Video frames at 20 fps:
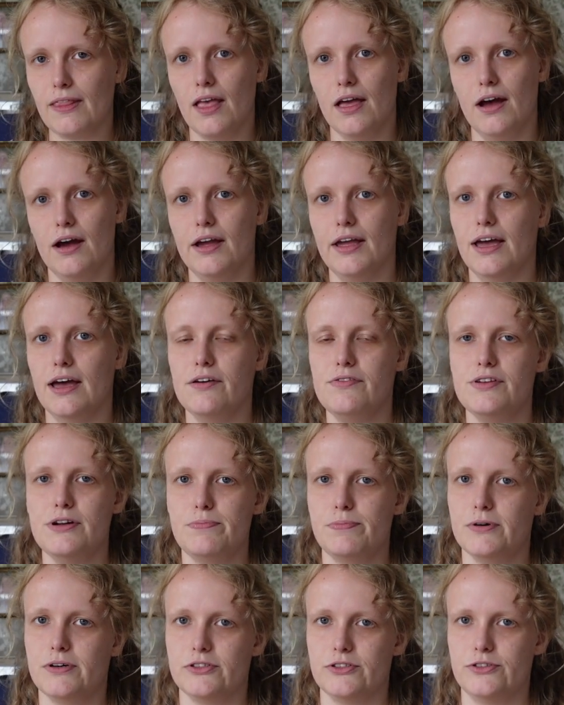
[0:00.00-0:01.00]
I have in the
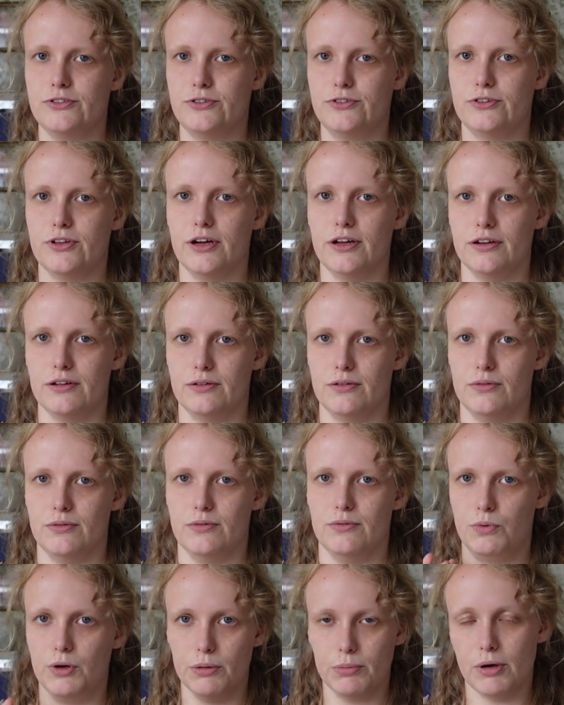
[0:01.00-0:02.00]
past done
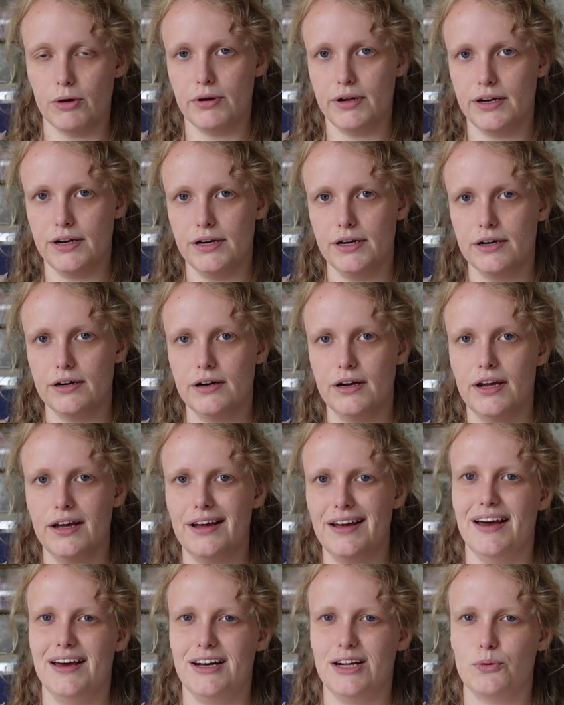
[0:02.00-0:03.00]
whalebone in here
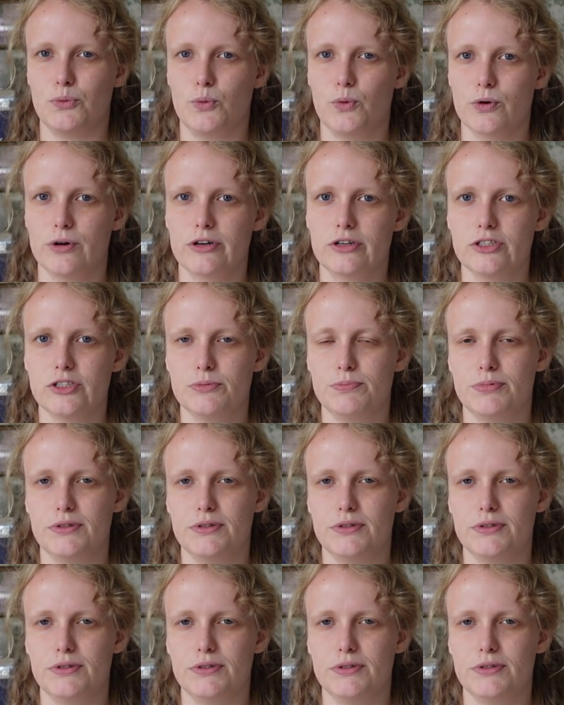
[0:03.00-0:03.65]
and it works,